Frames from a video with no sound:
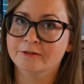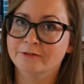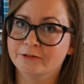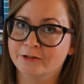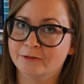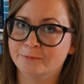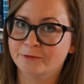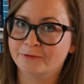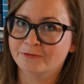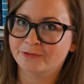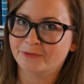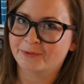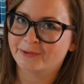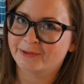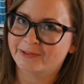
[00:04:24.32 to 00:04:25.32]
Number
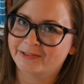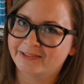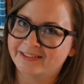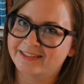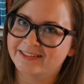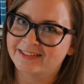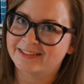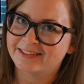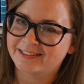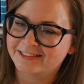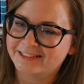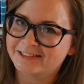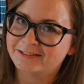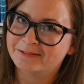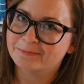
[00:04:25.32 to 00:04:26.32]
4
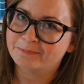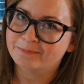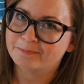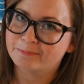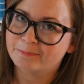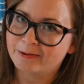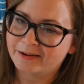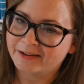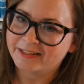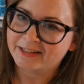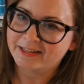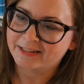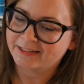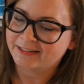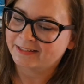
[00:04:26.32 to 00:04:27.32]
is
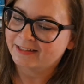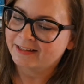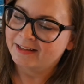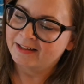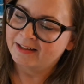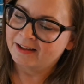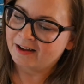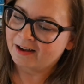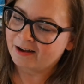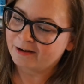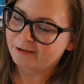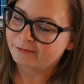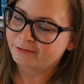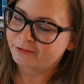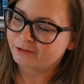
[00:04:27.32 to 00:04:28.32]
buying.
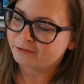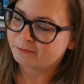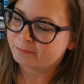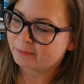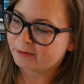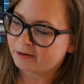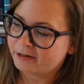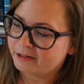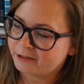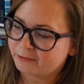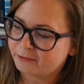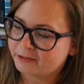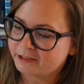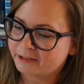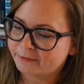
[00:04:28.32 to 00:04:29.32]
How do you buy
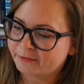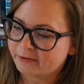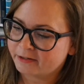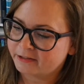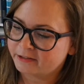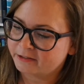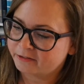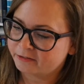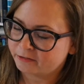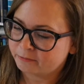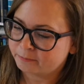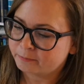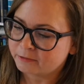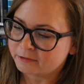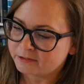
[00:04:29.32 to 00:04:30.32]
or acquire your
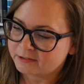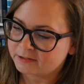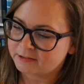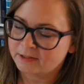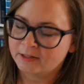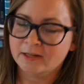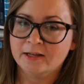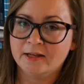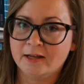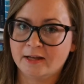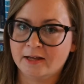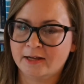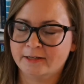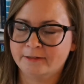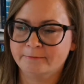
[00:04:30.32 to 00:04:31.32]
books?
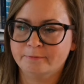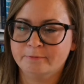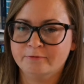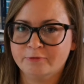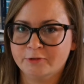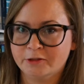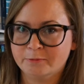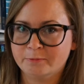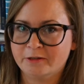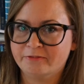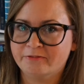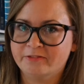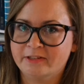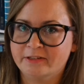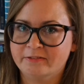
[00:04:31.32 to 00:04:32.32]
And one of my
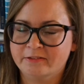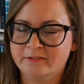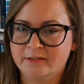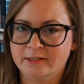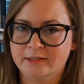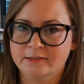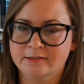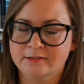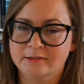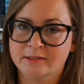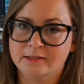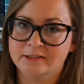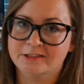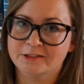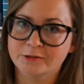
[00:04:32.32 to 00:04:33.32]
favorite things
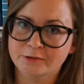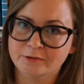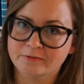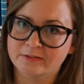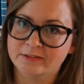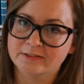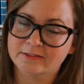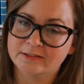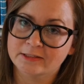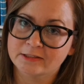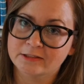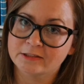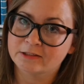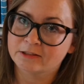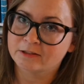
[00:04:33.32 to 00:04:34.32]
is to
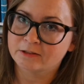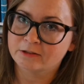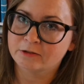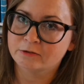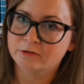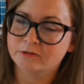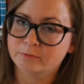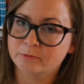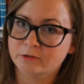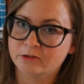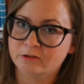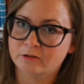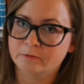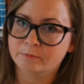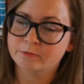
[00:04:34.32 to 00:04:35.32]
visit used
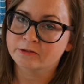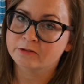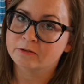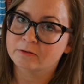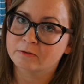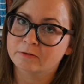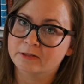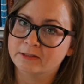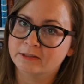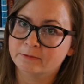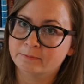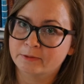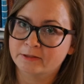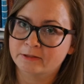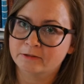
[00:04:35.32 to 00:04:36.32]
bookshops or
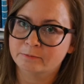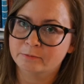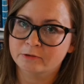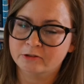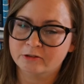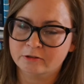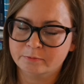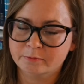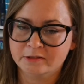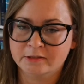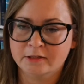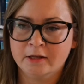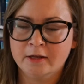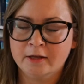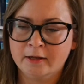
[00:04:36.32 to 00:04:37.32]
independent
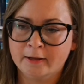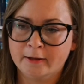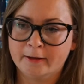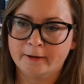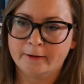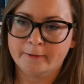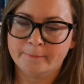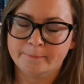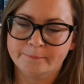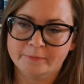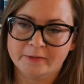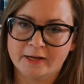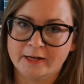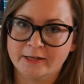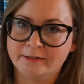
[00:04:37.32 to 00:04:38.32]
bookshops,
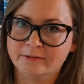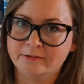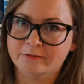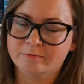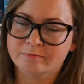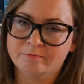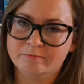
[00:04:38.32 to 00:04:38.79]
and